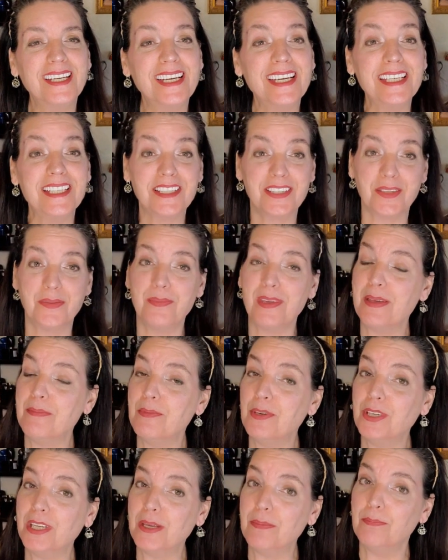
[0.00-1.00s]
It's me,
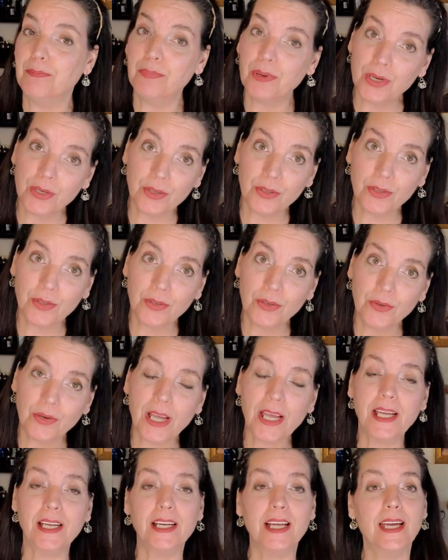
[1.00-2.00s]
Moody Boo,
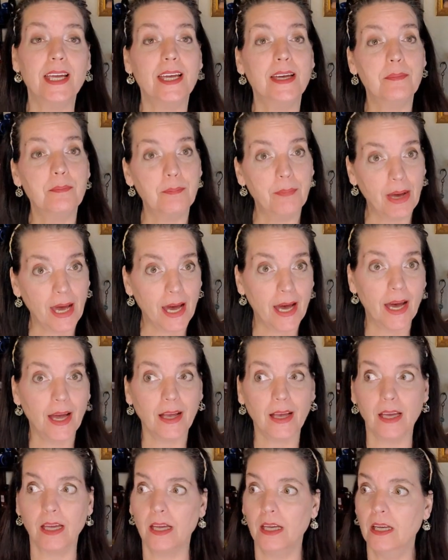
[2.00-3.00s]
and I am
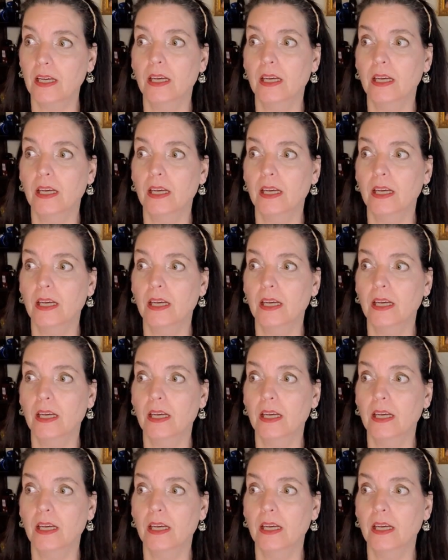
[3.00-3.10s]
back